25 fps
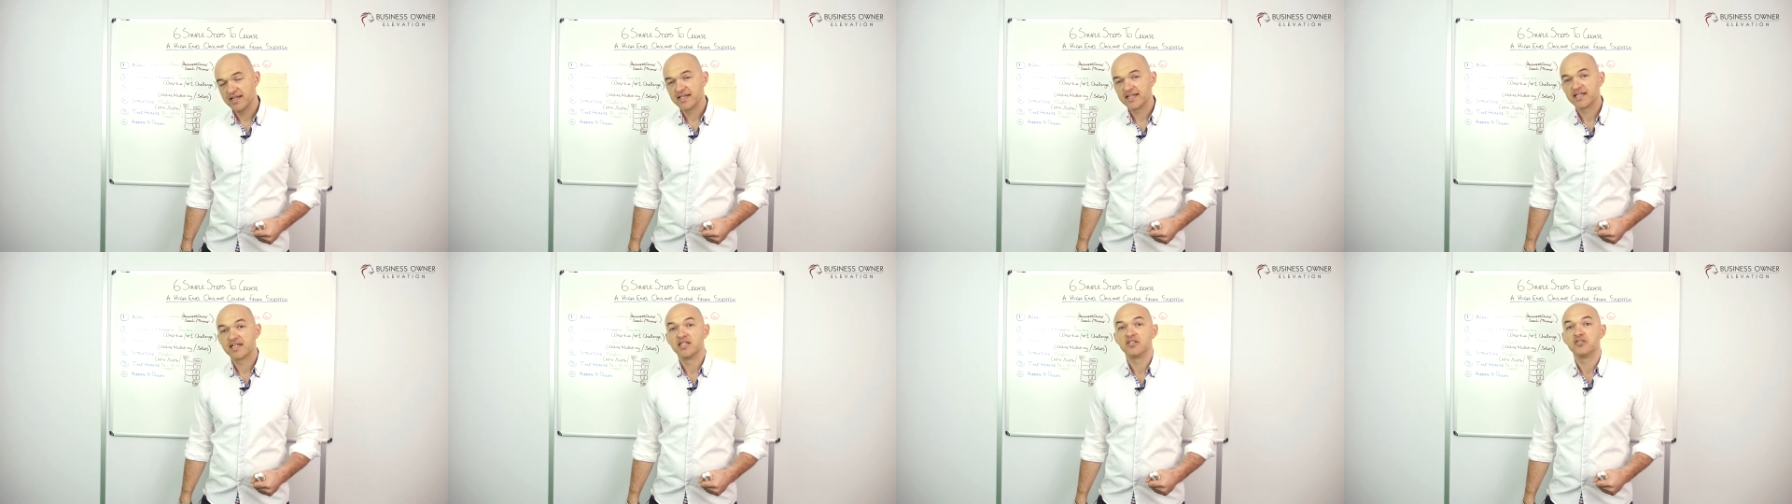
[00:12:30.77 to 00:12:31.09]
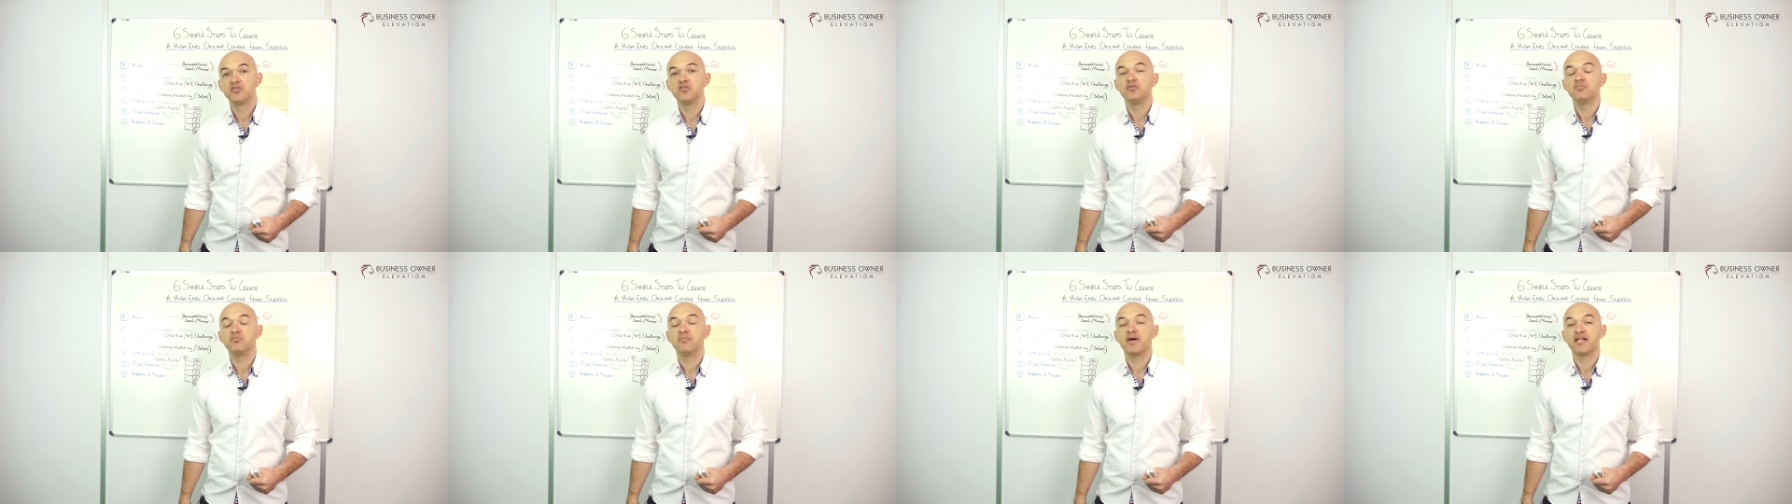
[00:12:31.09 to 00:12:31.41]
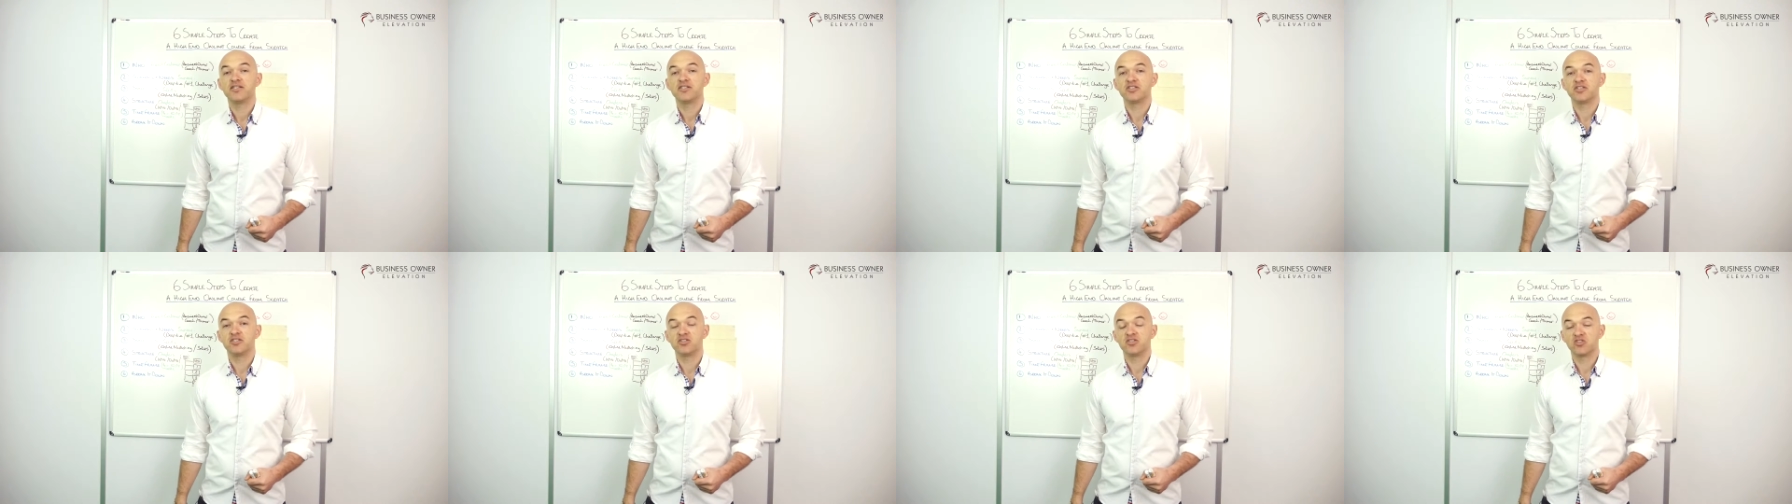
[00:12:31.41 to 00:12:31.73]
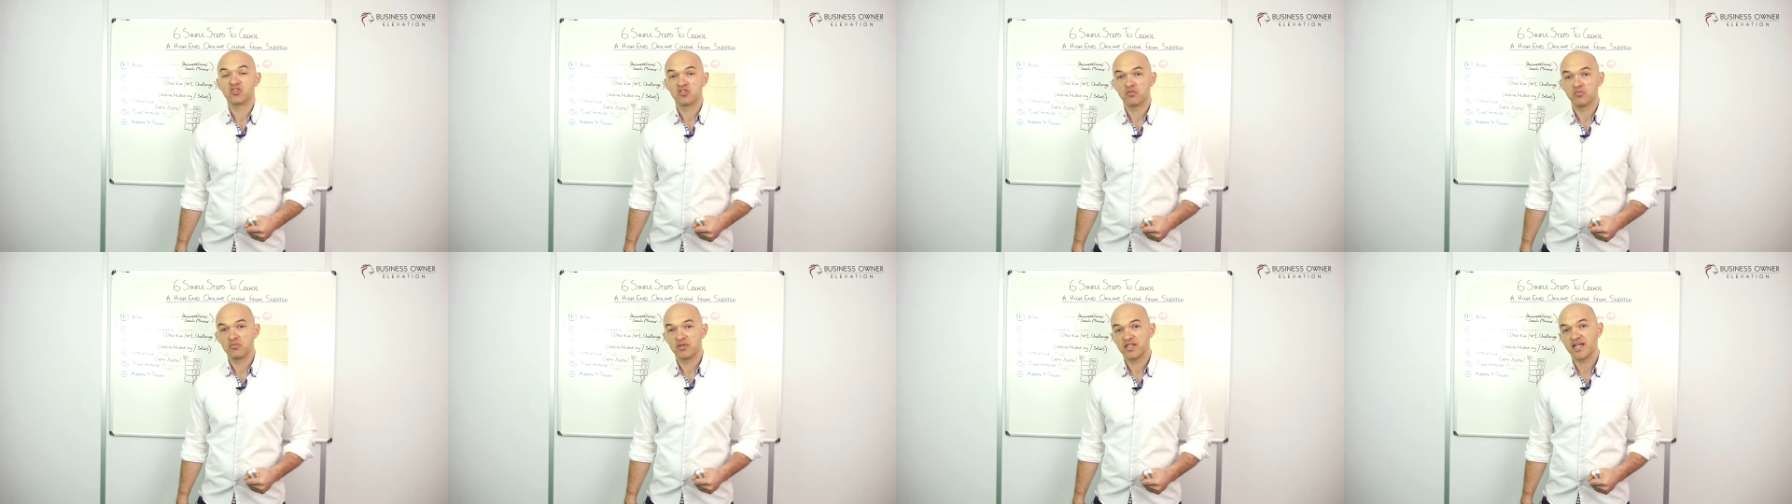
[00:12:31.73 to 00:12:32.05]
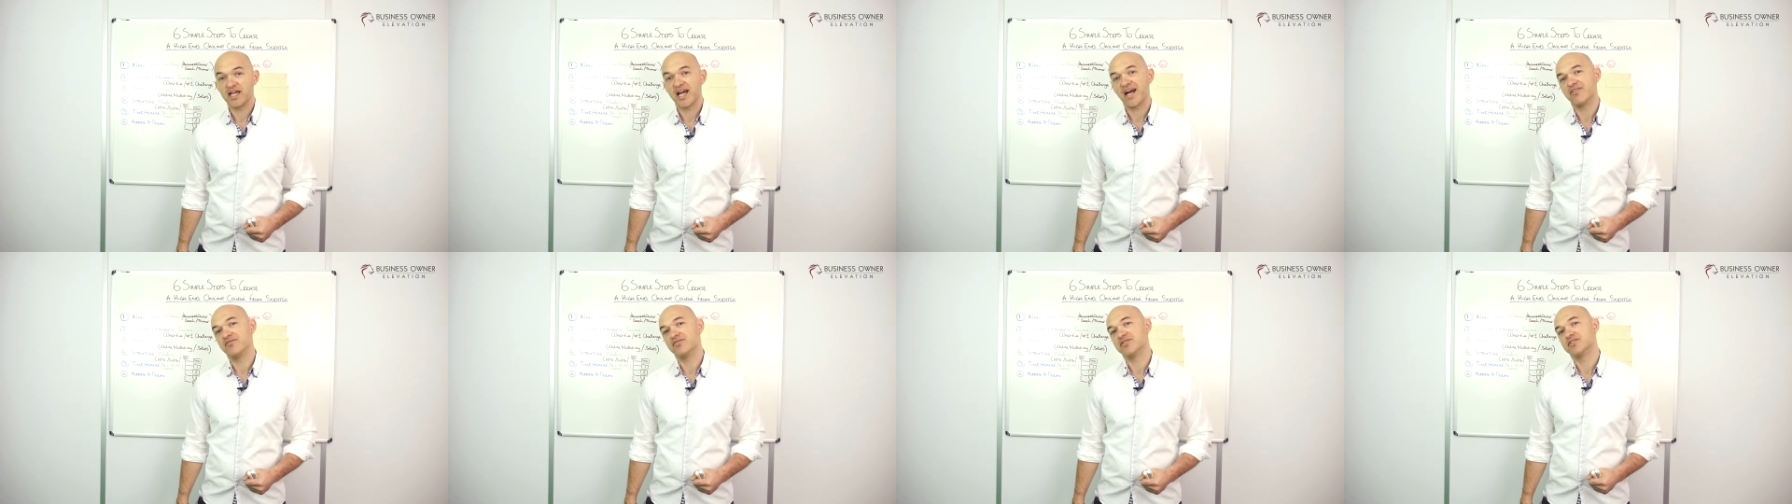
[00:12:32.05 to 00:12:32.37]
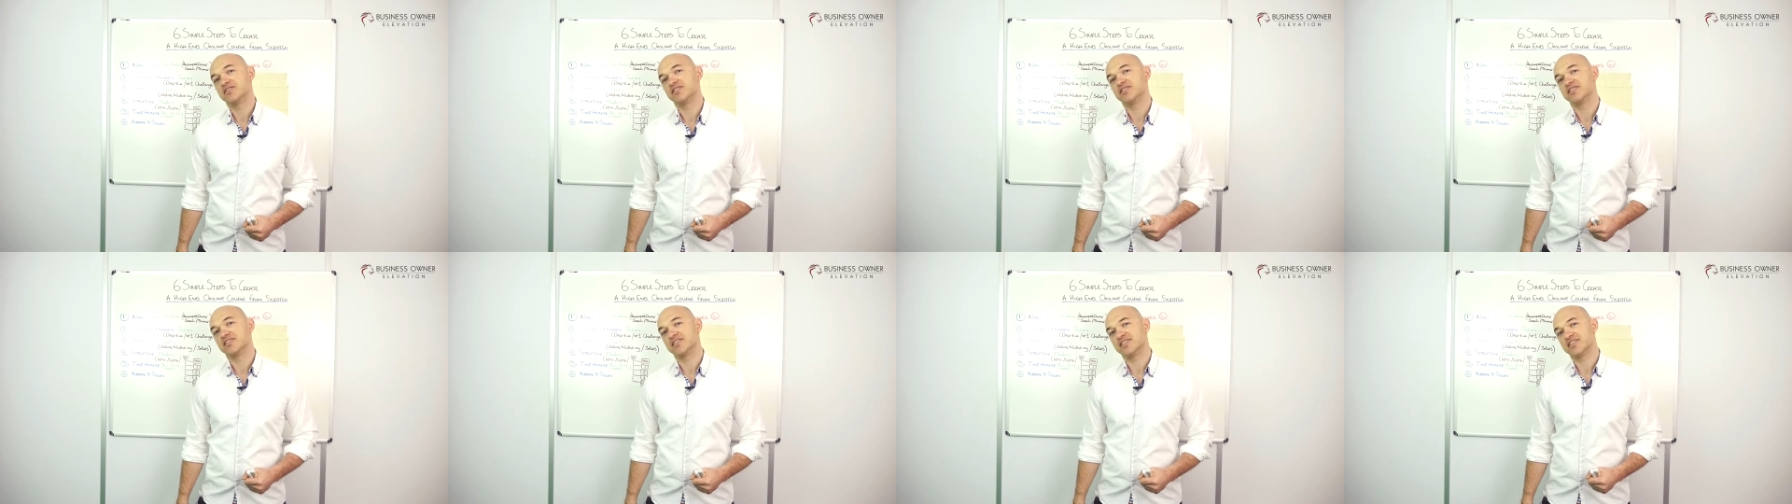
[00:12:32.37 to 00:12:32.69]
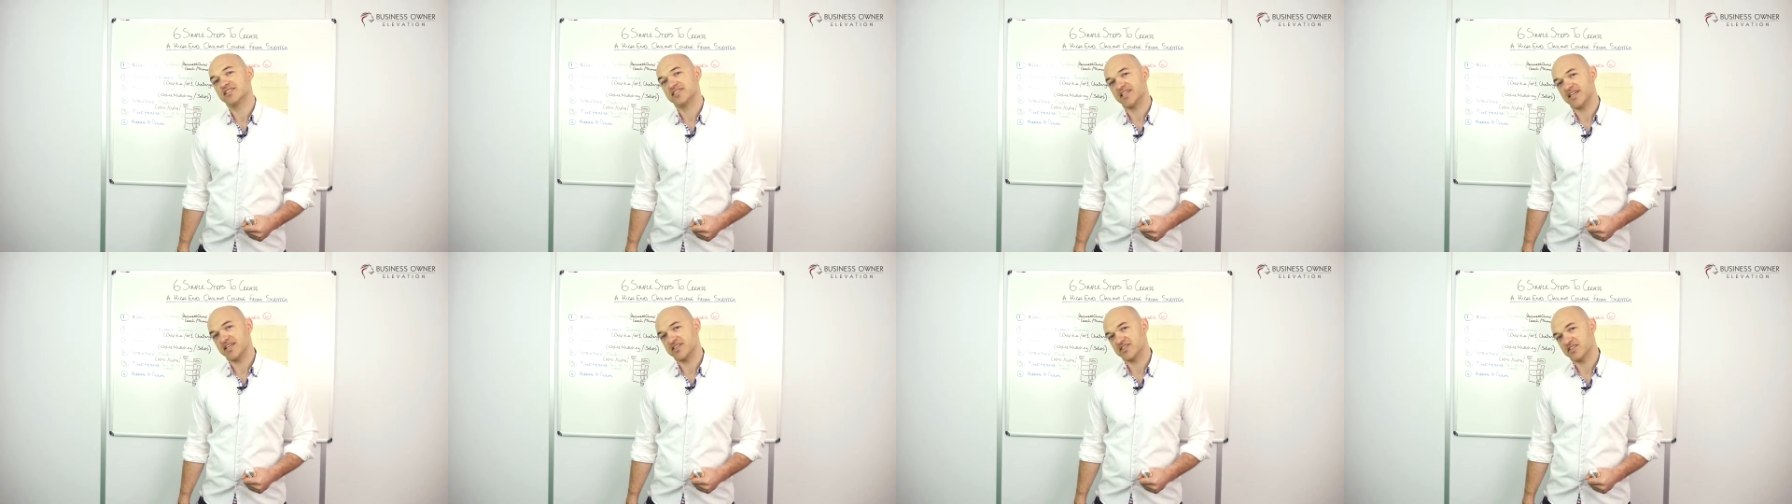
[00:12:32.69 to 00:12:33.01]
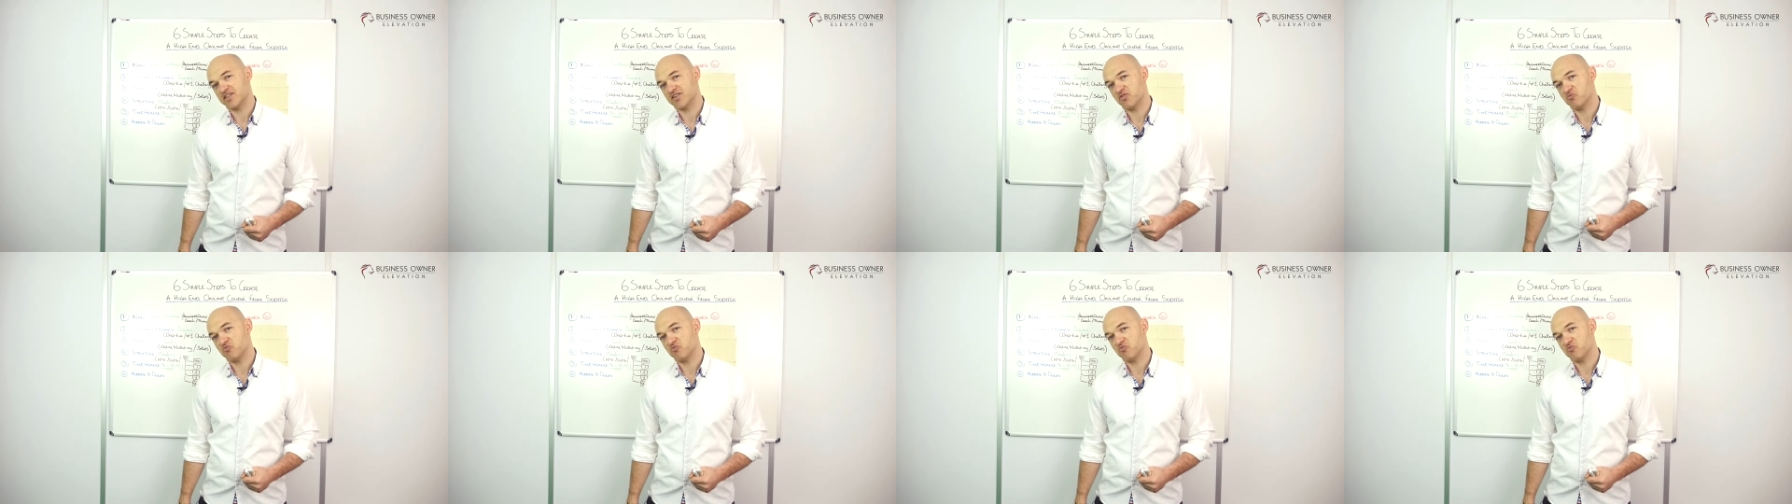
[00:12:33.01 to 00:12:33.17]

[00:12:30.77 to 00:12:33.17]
Can you imagine somebody having to sit